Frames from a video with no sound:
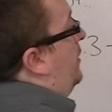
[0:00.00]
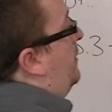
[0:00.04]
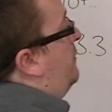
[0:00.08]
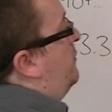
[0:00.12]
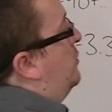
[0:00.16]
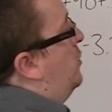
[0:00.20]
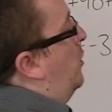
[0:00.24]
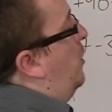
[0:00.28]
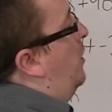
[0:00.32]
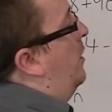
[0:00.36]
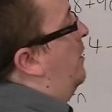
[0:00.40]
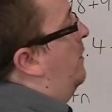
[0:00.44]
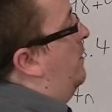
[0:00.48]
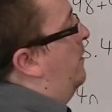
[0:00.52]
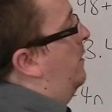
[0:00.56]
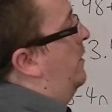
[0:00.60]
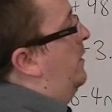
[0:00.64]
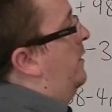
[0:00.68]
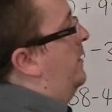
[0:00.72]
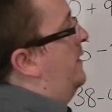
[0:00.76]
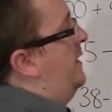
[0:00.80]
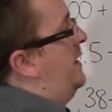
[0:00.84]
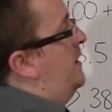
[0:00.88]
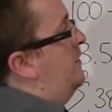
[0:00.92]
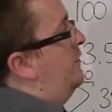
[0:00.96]
I've got
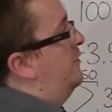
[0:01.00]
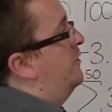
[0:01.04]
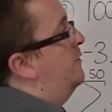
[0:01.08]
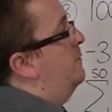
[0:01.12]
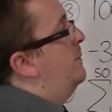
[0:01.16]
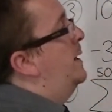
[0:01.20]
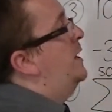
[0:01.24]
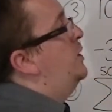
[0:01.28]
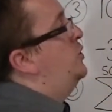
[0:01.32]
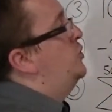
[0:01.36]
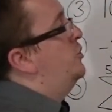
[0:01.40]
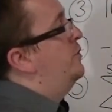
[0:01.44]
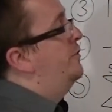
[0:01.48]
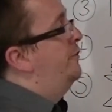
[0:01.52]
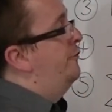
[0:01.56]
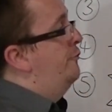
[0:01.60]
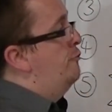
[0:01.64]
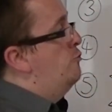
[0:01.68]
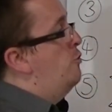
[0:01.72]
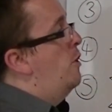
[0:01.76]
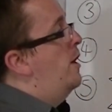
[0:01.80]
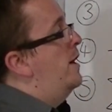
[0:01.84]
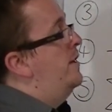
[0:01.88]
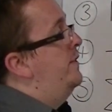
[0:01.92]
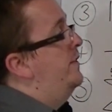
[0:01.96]
the information
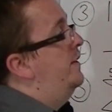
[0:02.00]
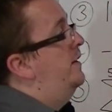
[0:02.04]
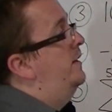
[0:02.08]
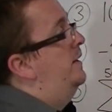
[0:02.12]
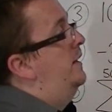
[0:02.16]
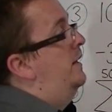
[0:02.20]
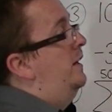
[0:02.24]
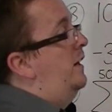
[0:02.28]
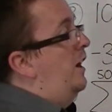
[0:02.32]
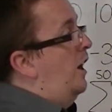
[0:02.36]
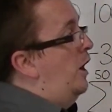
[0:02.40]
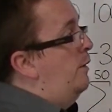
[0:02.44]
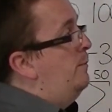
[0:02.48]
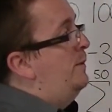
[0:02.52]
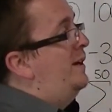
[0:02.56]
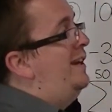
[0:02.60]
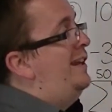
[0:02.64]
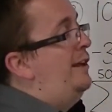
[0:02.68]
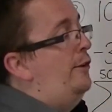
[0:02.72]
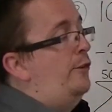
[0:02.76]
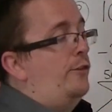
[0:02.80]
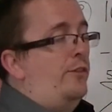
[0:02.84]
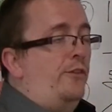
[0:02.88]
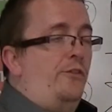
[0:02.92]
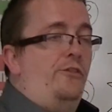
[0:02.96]
for either. I'm going to
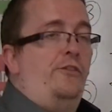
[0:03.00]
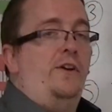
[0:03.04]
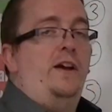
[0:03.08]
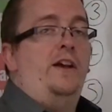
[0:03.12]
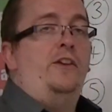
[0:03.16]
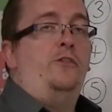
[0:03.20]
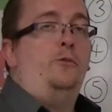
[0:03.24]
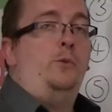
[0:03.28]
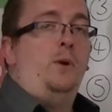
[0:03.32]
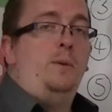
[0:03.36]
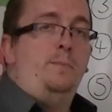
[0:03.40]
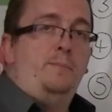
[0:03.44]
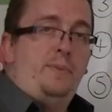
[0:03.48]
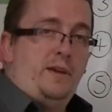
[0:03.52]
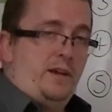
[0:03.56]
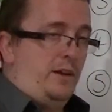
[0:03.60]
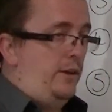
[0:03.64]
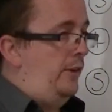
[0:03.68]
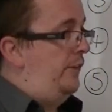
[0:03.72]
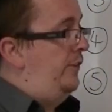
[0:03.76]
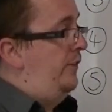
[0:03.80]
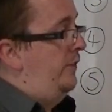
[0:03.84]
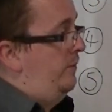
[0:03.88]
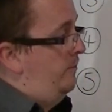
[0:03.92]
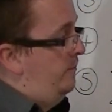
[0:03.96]
use the first one
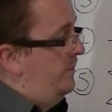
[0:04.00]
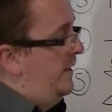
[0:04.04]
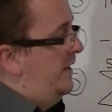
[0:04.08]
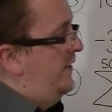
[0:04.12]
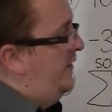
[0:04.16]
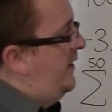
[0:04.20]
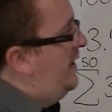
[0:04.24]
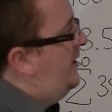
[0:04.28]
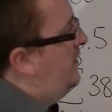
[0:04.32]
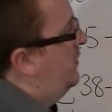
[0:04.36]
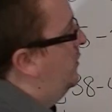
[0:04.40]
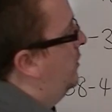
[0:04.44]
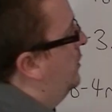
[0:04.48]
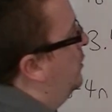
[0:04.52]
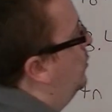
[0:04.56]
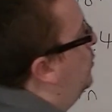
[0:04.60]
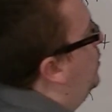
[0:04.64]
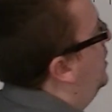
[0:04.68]
because it's easier to